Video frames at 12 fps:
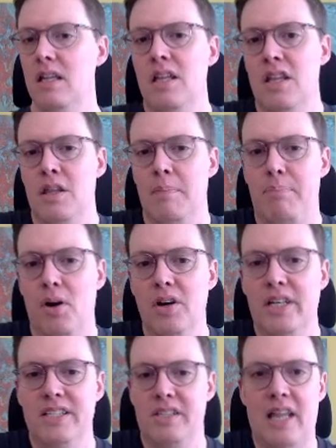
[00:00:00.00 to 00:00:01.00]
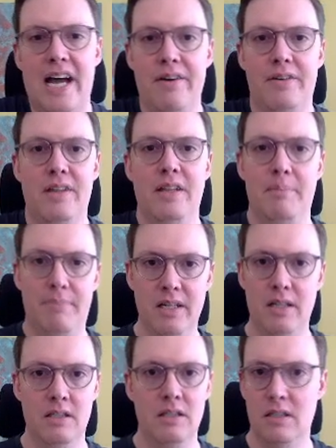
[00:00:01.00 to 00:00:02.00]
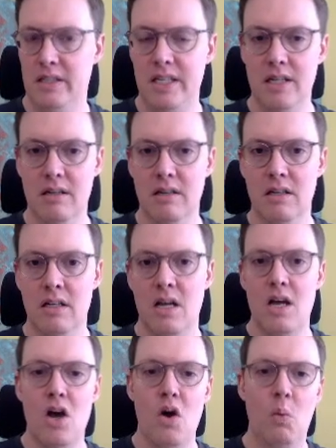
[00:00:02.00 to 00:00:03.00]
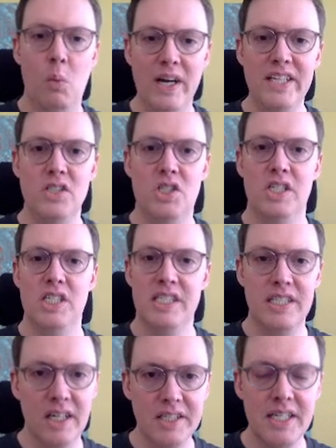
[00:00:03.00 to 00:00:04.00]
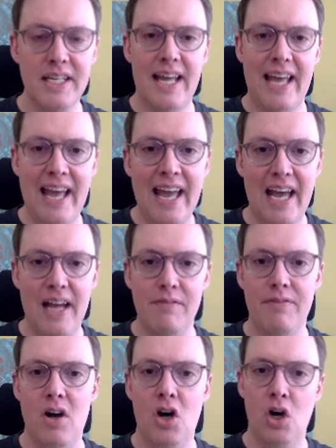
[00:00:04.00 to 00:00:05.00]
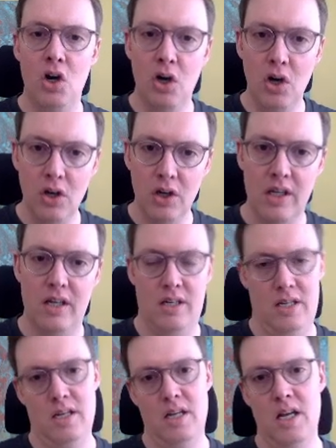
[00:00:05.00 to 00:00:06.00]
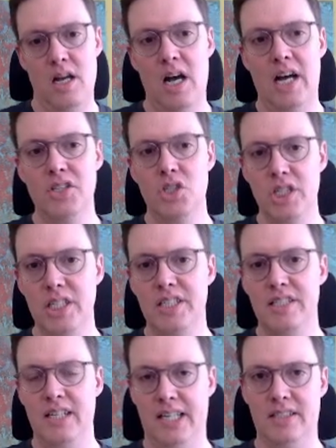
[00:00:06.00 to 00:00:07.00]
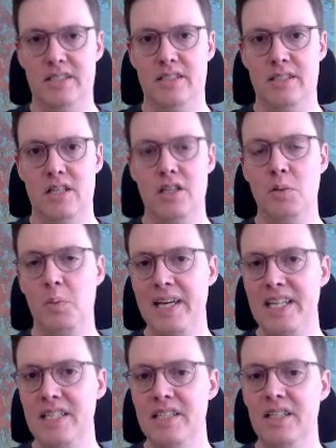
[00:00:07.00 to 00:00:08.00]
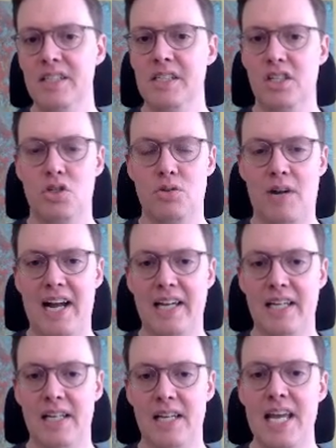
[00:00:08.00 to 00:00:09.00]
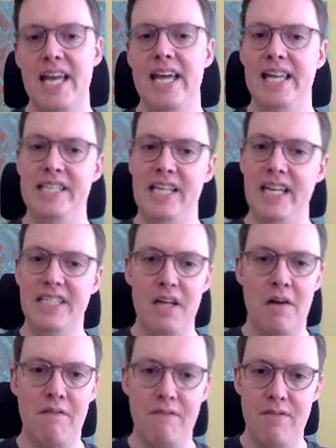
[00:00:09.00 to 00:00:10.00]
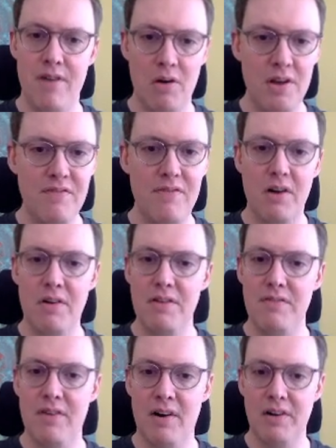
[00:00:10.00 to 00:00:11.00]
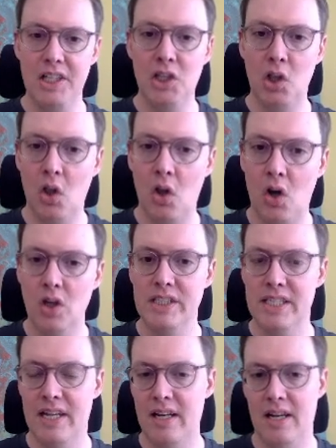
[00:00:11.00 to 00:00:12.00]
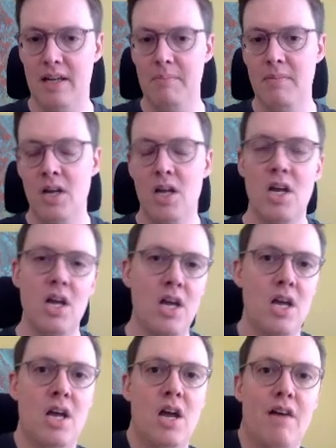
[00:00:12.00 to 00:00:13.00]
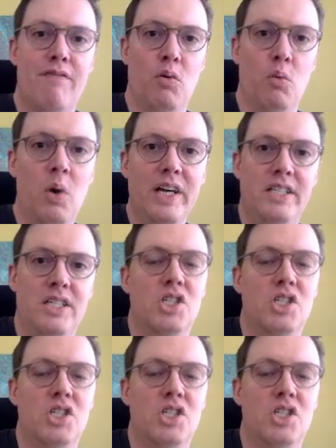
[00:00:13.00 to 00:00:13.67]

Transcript: the bark is louder than the bite here. White just doesn't have a hook on g6 the way he does in the Dragon. It takes a very, very, very long time for white to